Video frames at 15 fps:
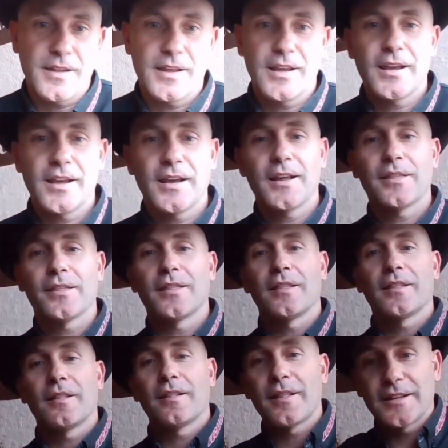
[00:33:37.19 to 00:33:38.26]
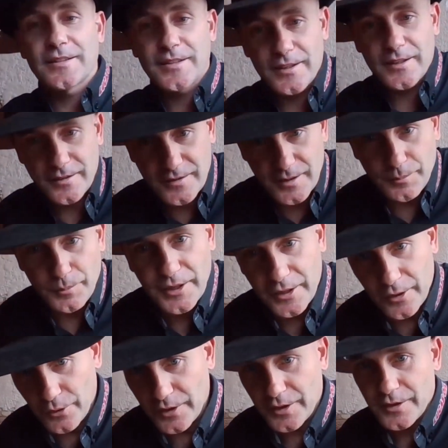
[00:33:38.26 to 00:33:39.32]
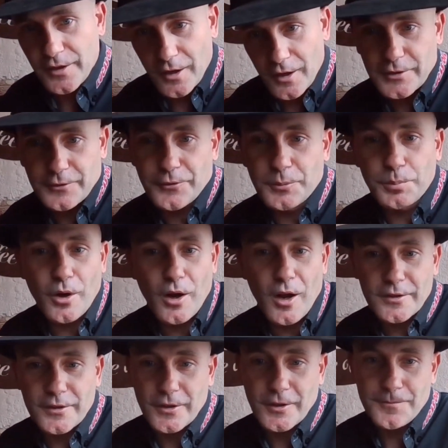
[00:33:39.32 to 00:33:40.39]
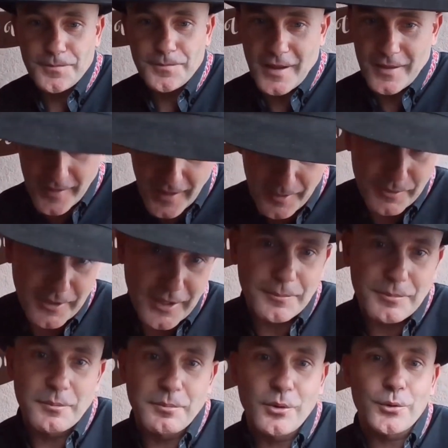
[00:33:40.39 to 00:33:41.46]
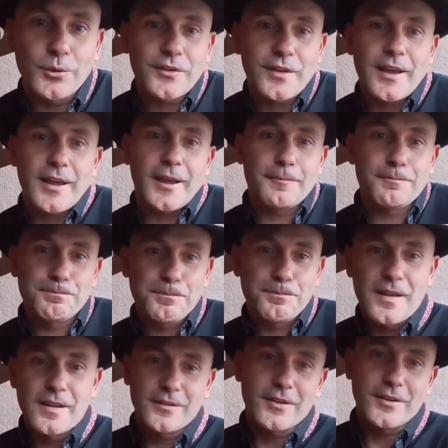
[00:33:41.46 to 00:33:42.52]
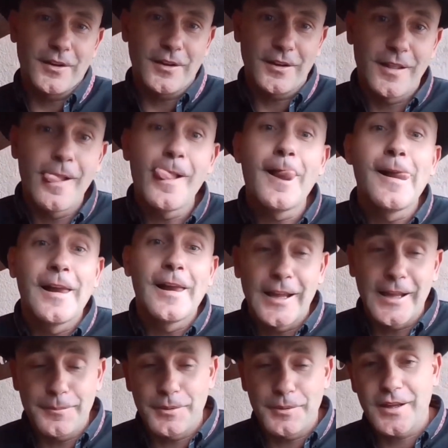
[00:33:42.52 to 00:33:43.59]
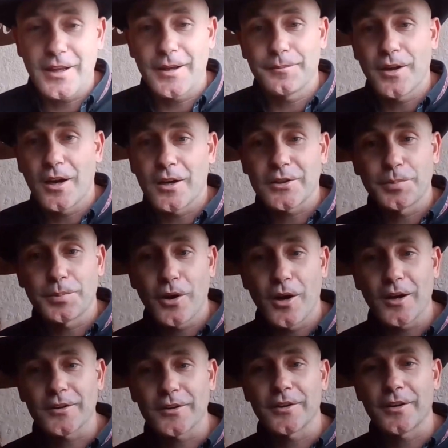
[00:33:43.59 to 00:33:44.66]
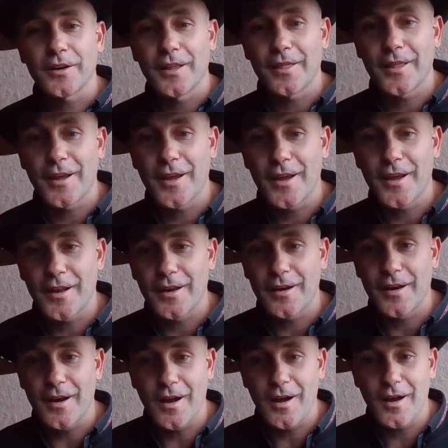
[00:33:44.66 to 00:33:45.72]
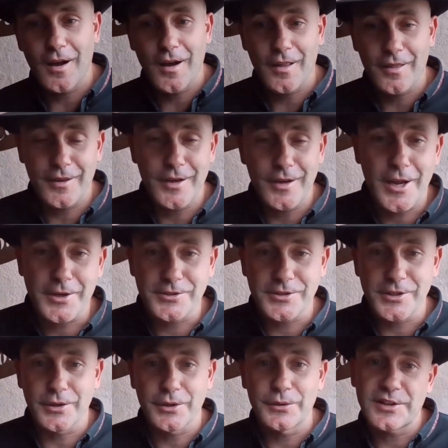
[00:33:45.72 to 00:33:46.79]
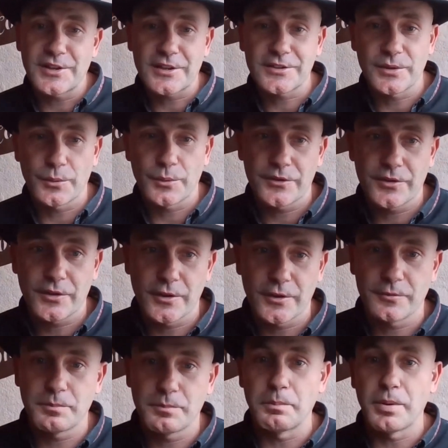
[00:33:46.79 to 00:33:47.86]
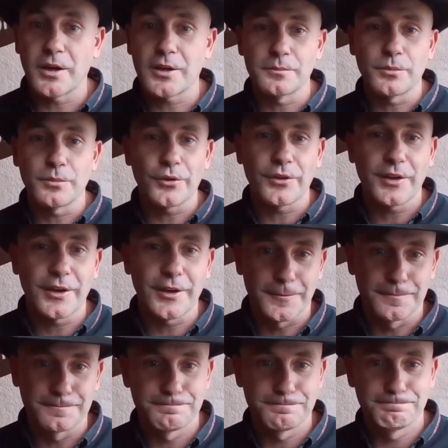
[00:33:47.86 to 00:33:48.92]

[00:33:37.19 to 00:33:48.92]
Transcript: And they said, somebody go get a doctor for Proctor. And that became the bull's name. So he became Dr. Proctor. And then the next year, he was actually reserved Bucking Bull of the Year.